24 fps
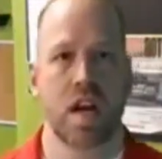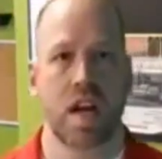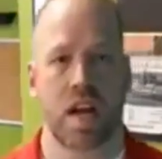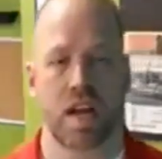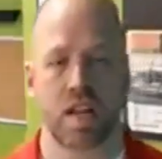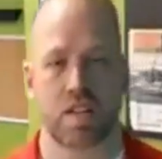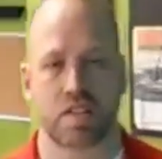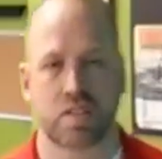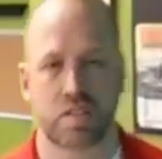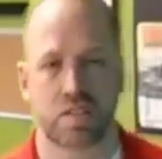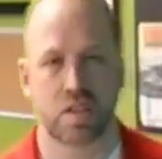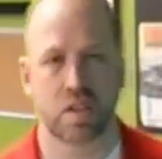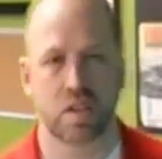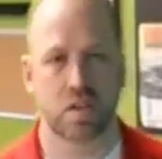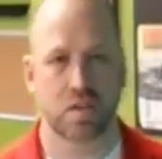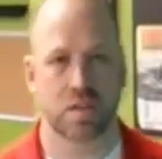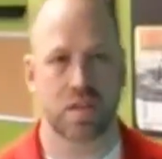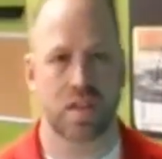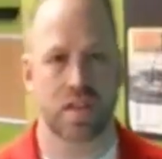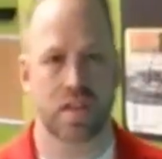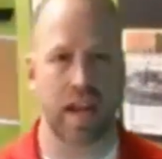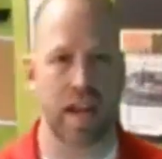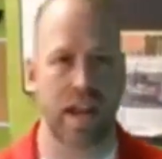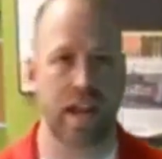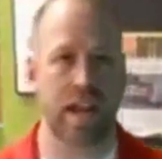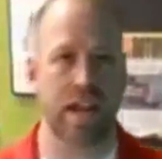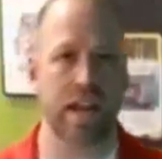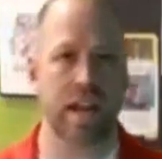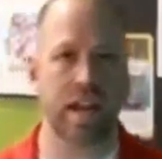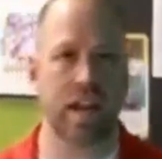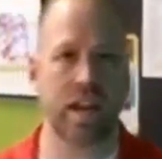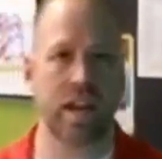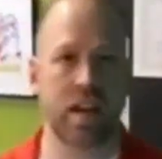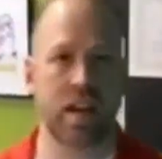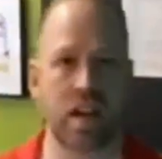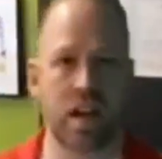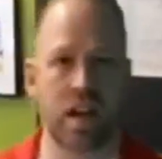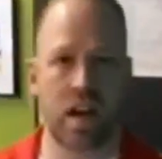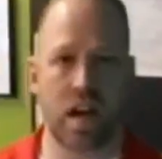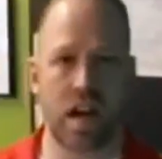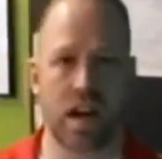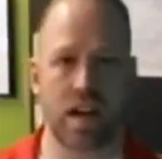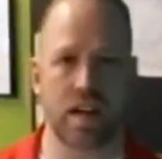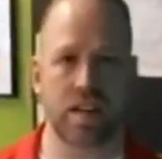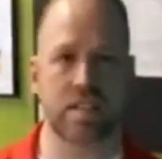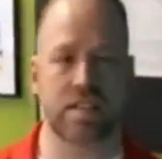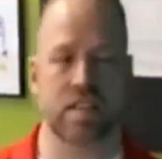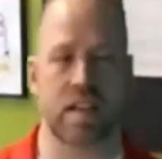And so today
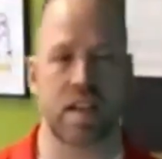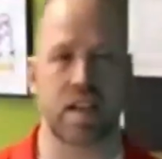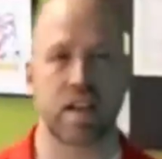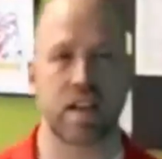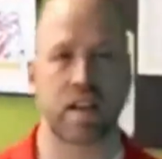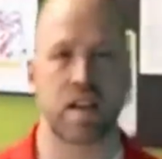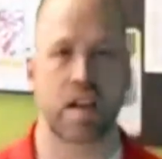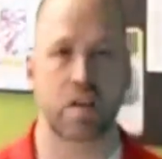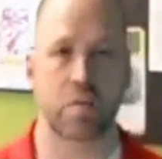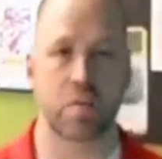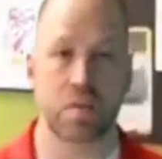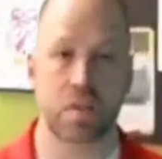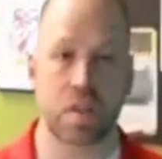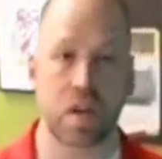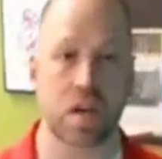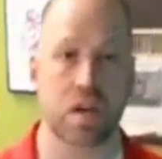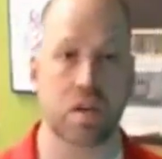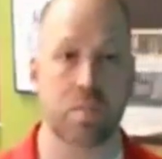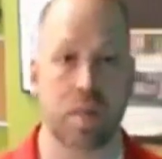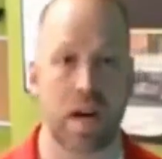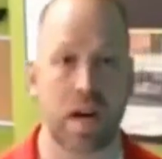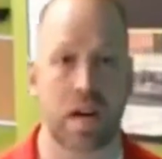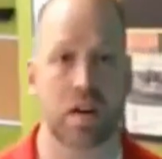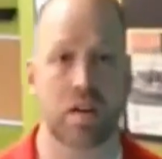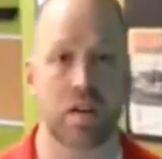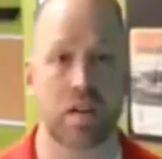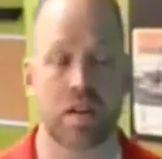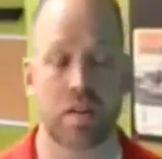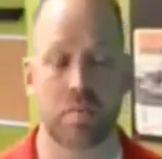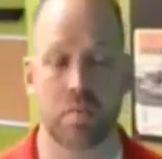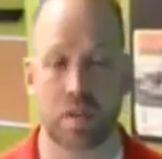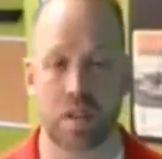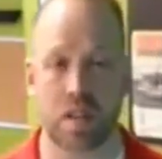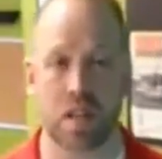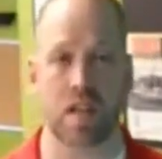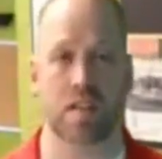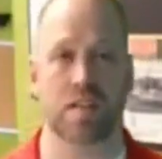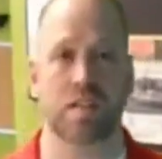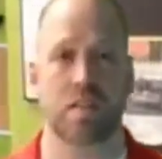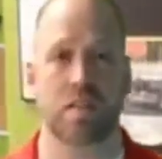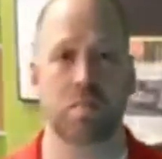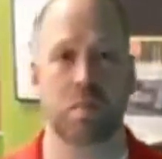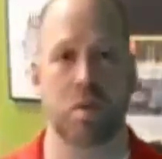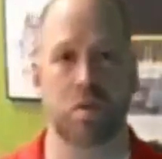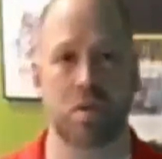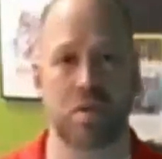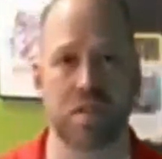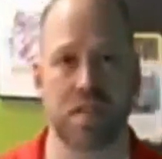I decided I would talk about the McCloskey
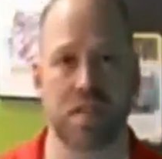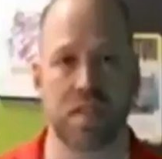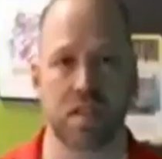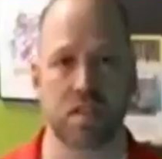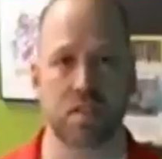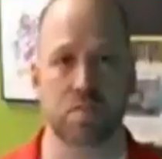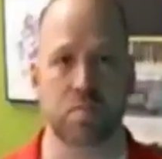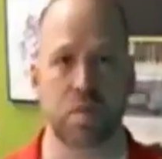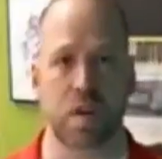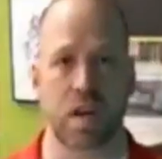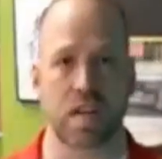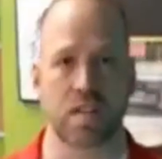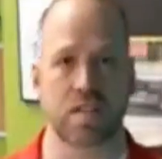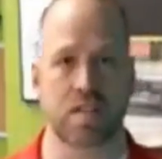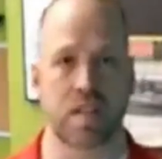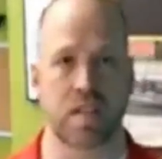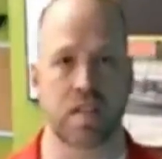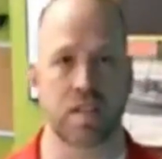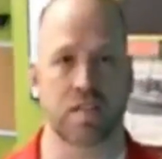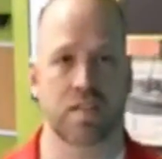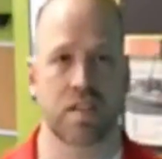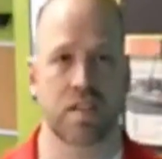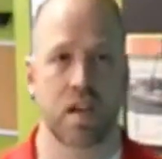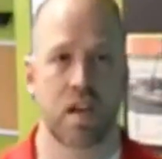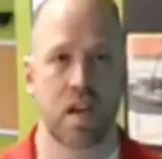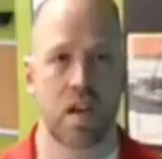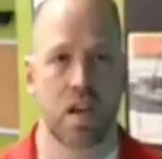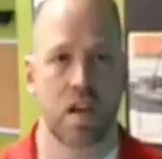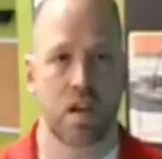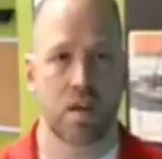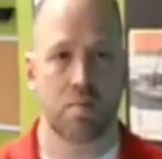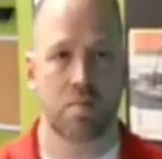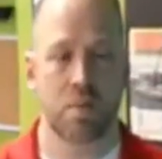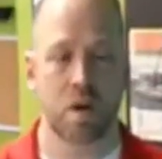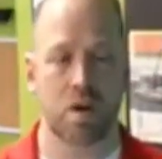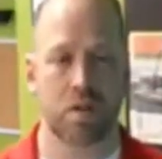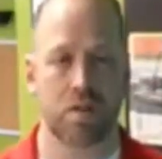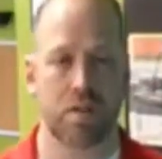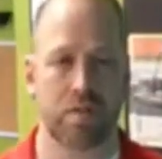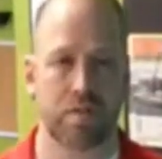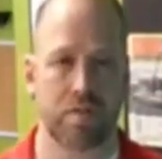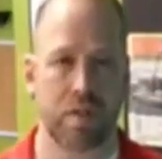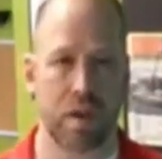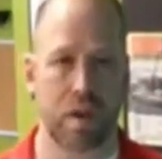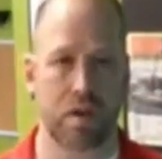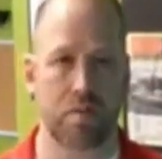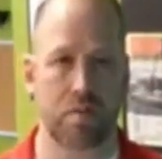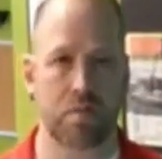Motors sales process, both
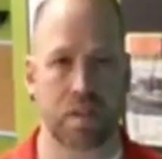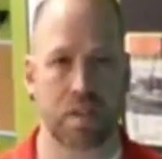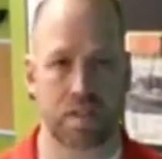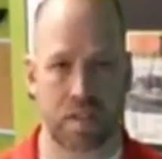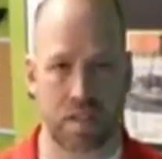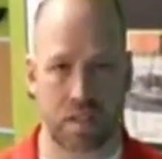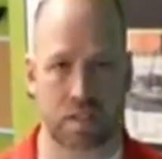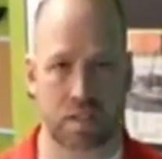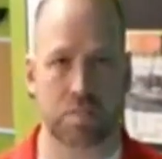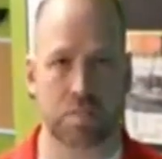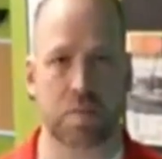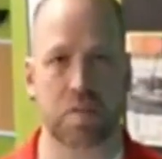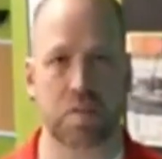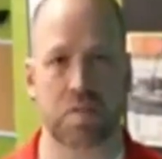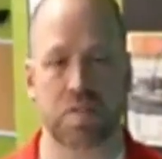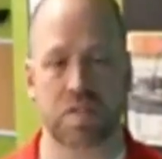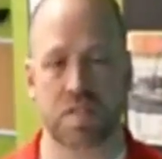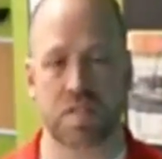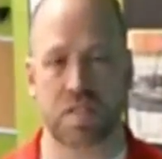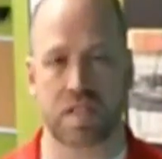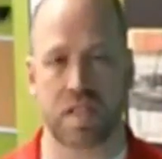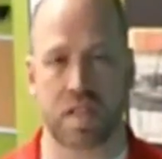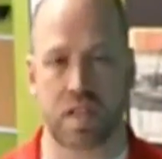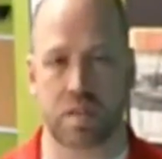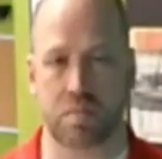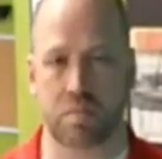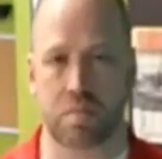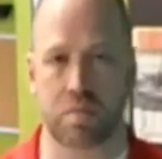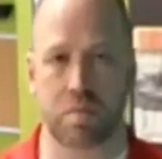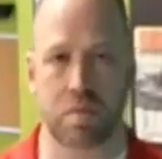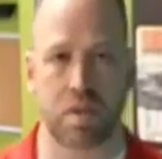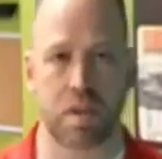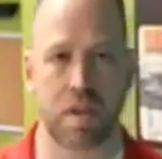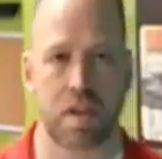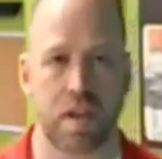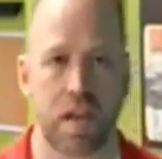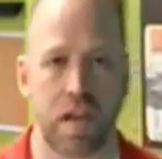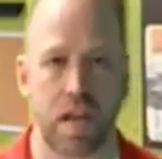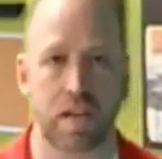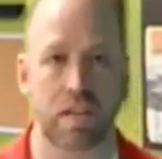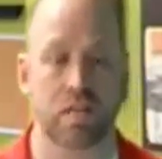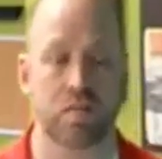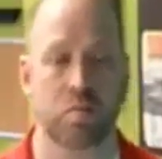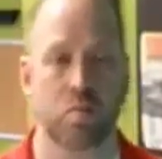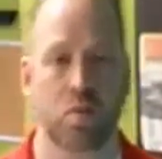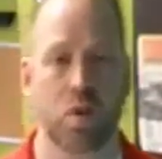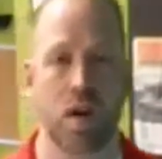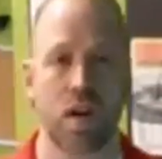from a salesperson standpoint
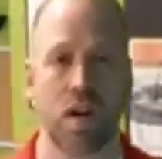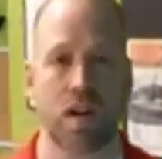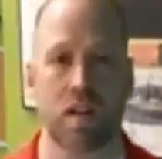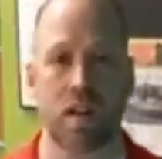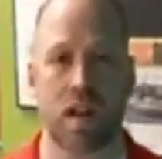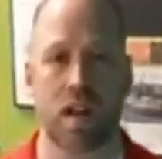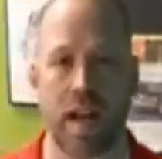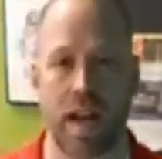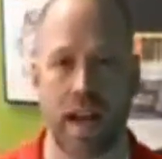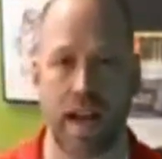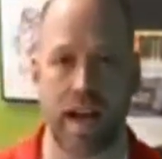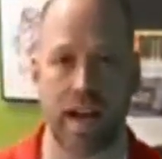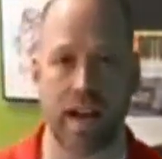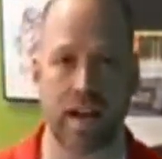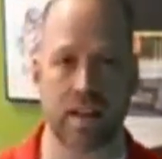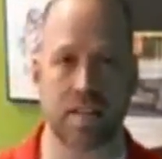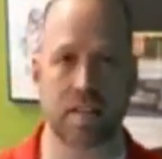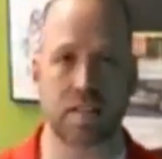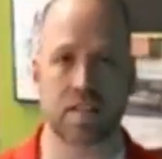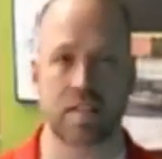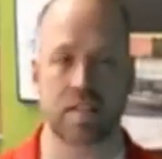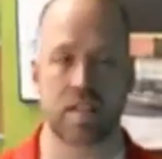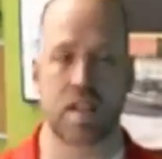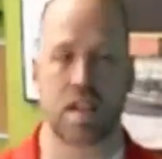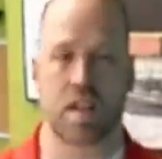as well as